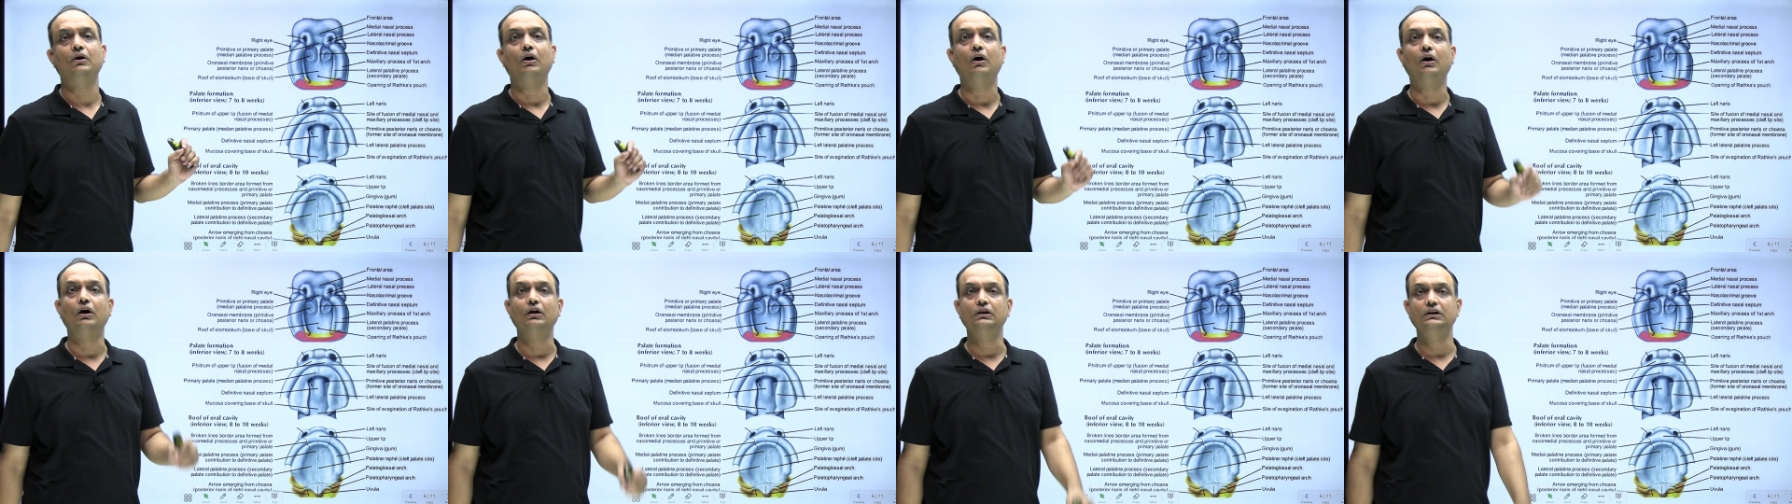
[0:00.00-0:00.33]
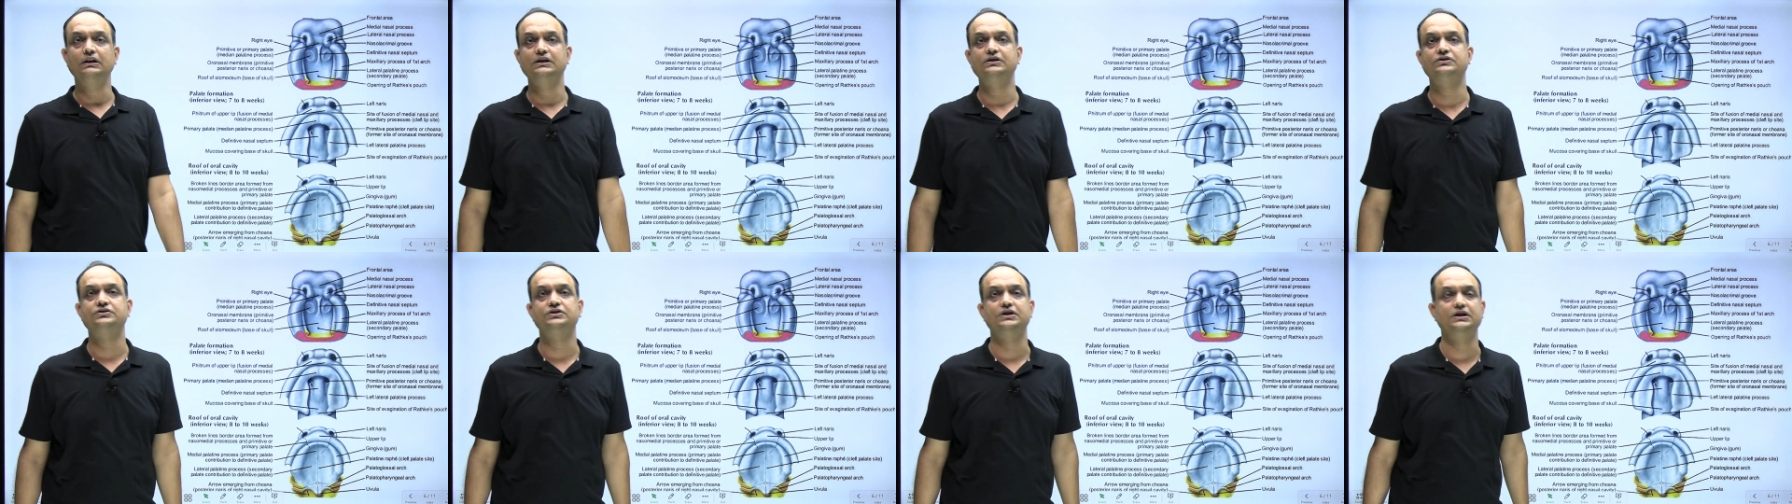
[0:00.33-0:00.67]
all
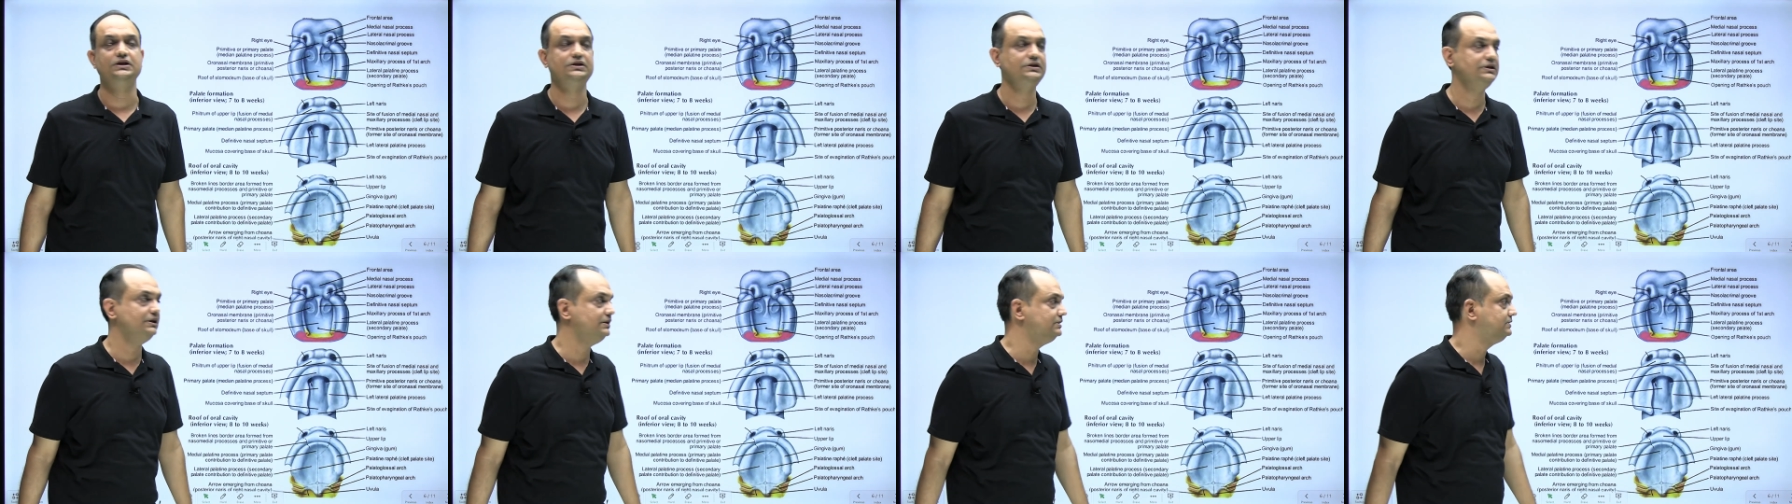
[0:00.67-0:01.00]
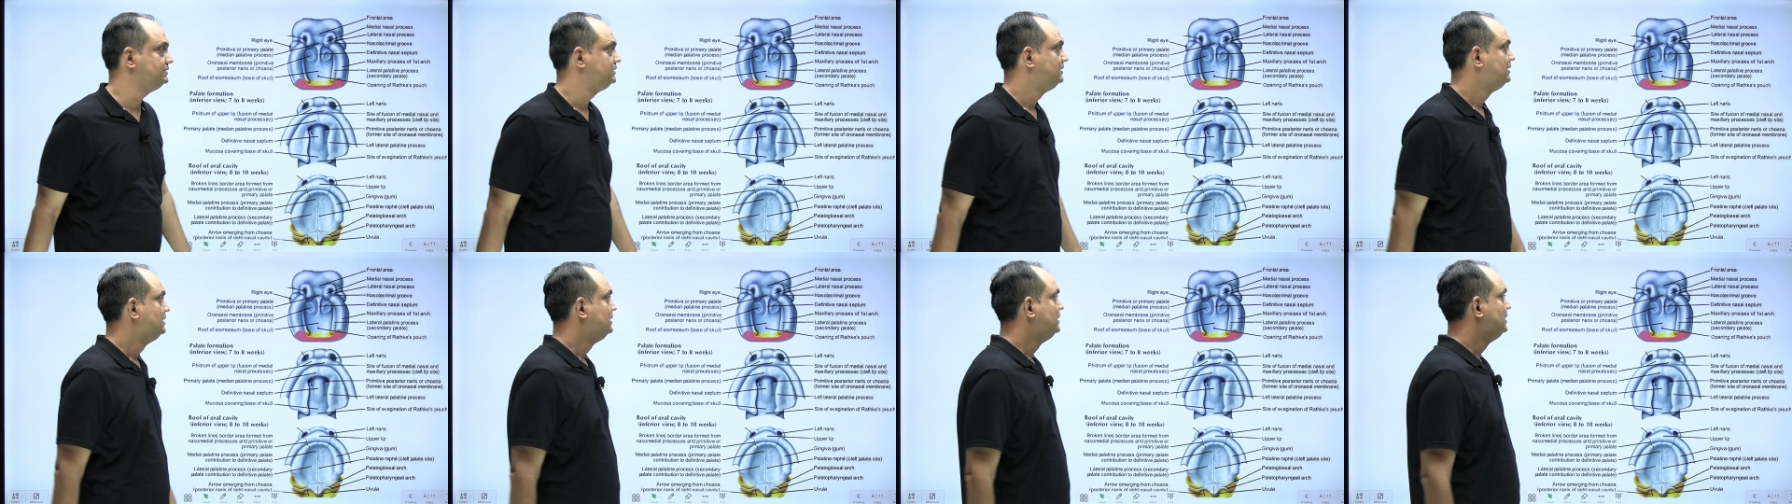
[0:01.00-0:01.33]
these
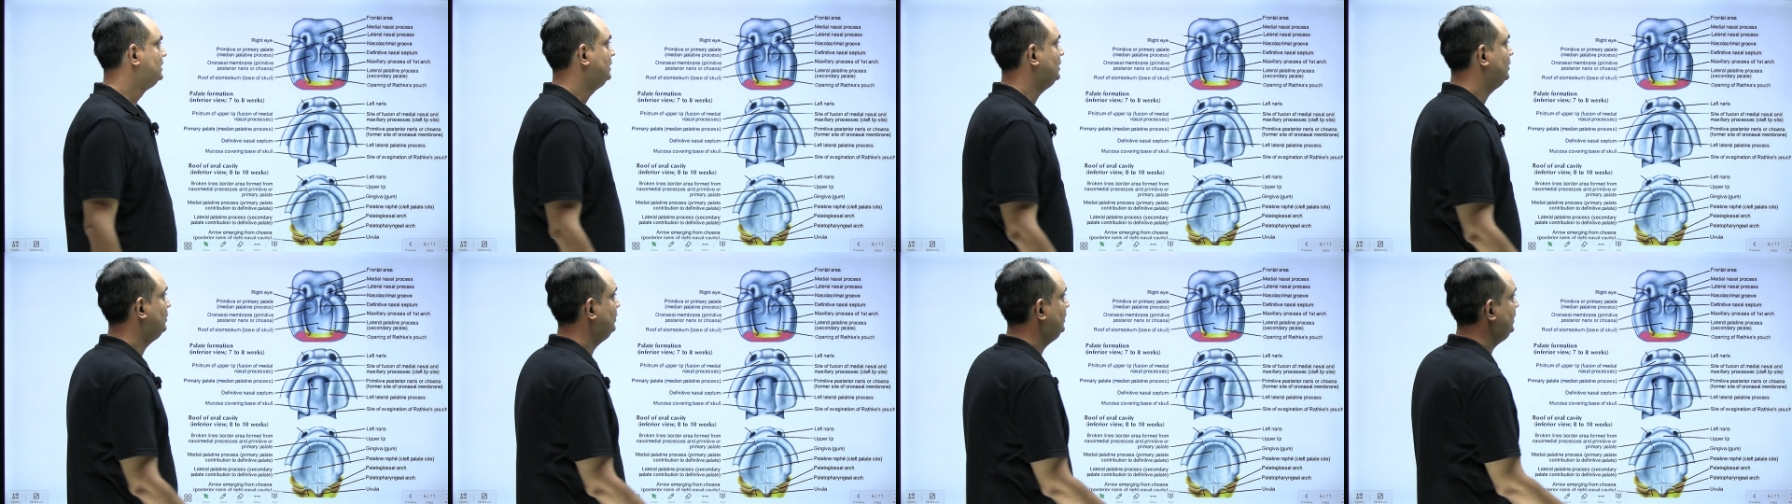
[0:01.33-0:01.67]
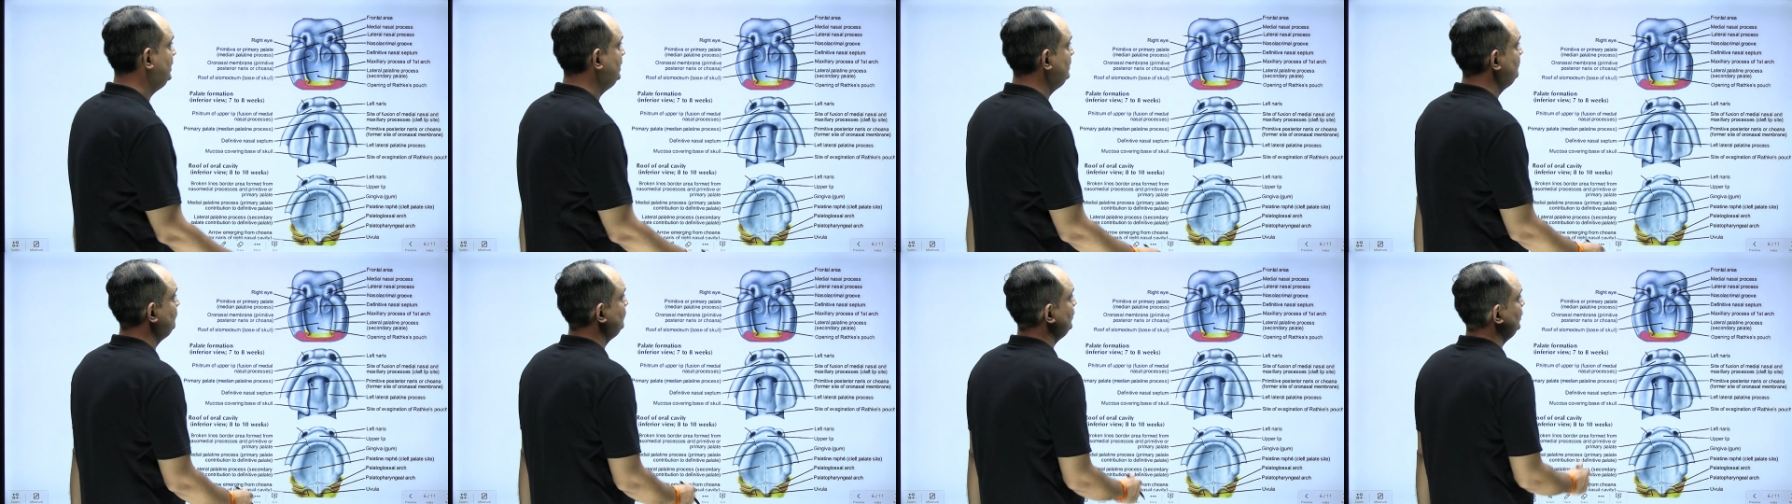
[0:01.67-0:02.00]
changes. Now
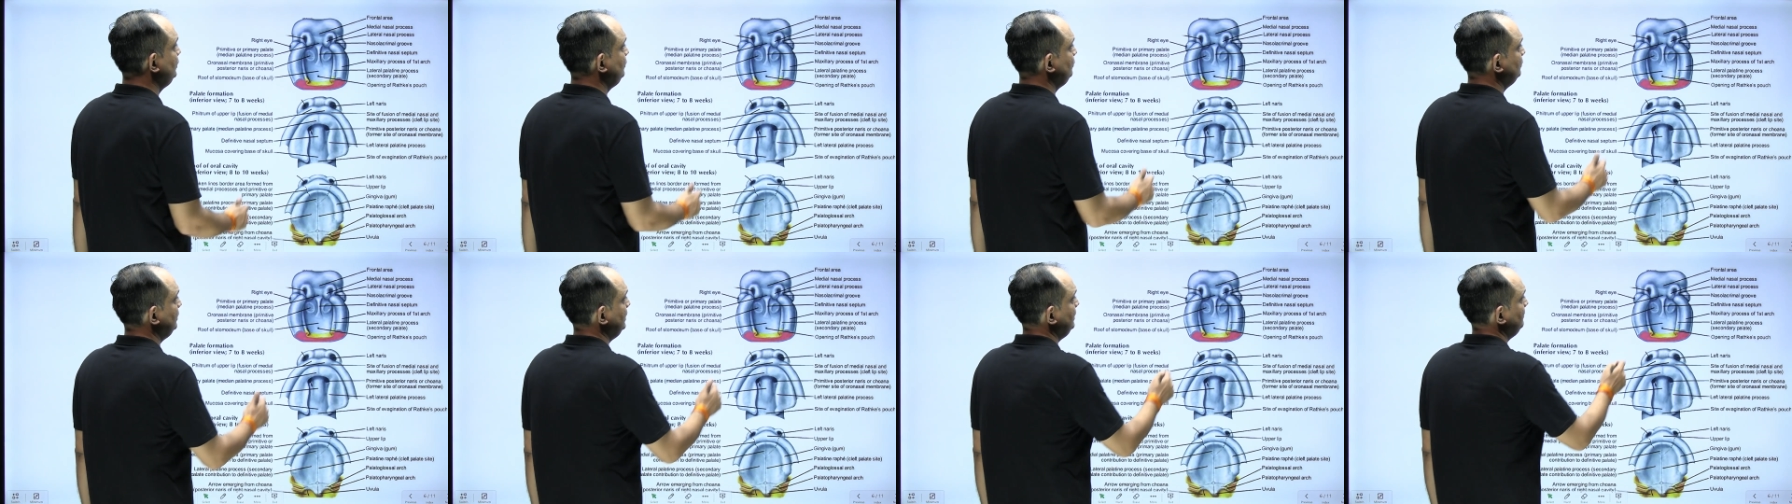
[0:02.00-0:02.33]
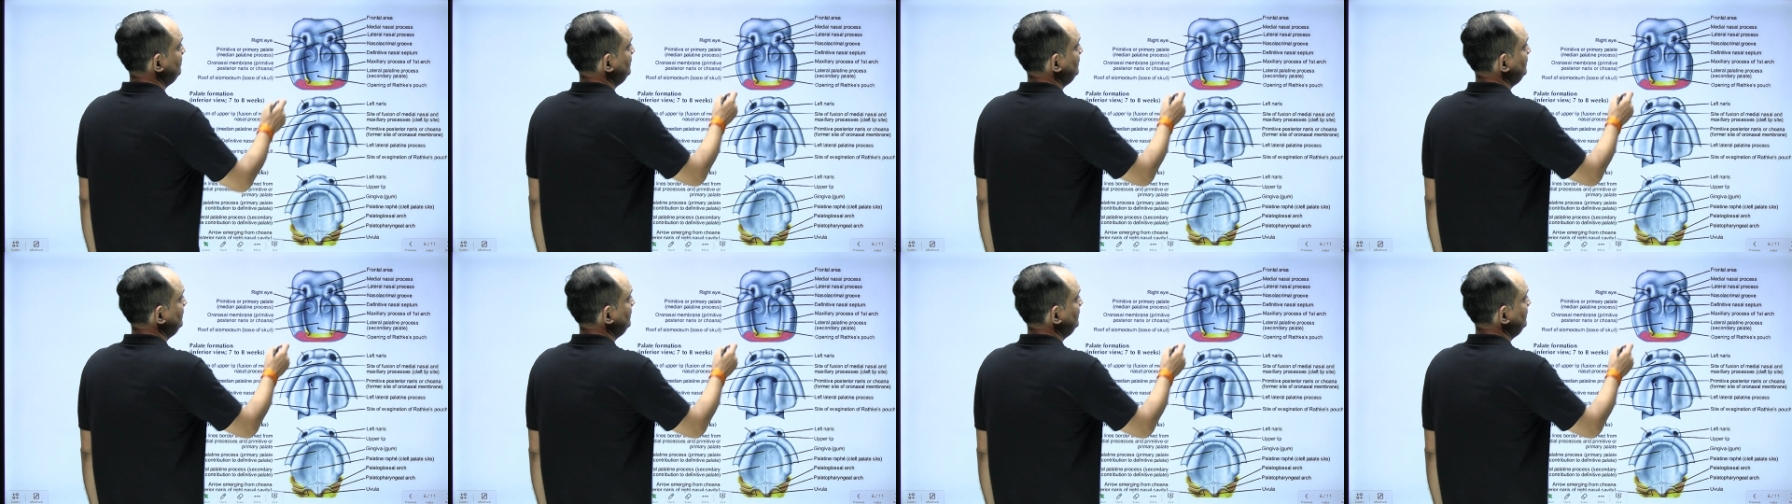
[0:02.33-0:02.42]
here what you are